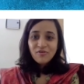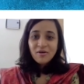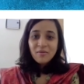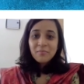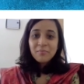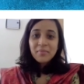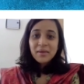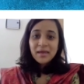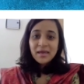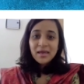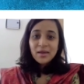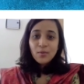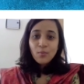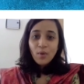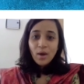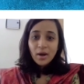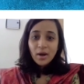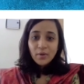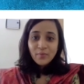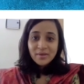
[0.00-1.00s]

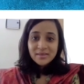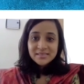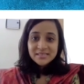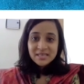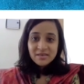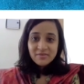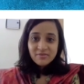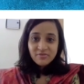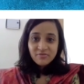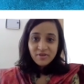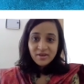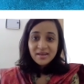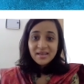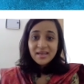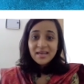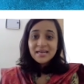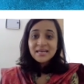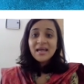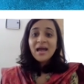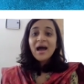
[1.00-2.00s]
B117
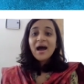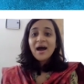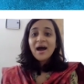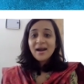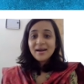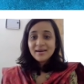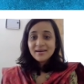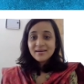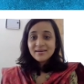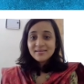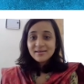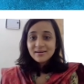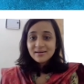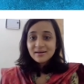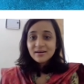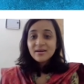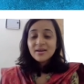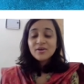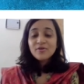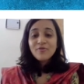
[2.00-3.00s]
variant under the
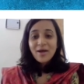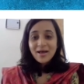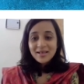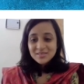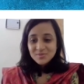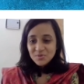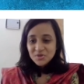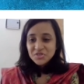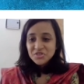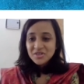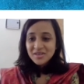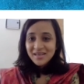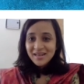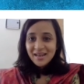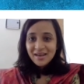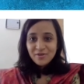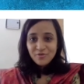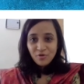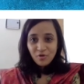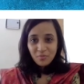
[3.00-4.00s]
transmission
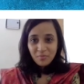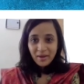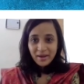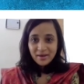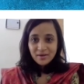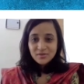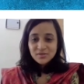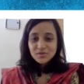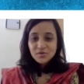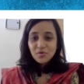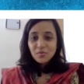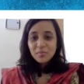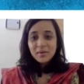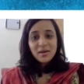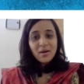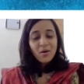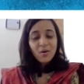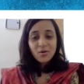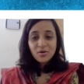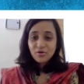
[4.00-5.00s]
electron microscopy
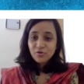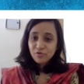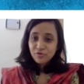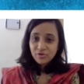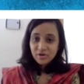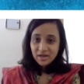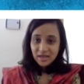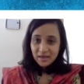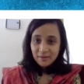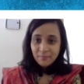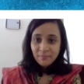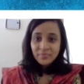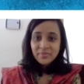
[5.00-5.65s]
or TEM.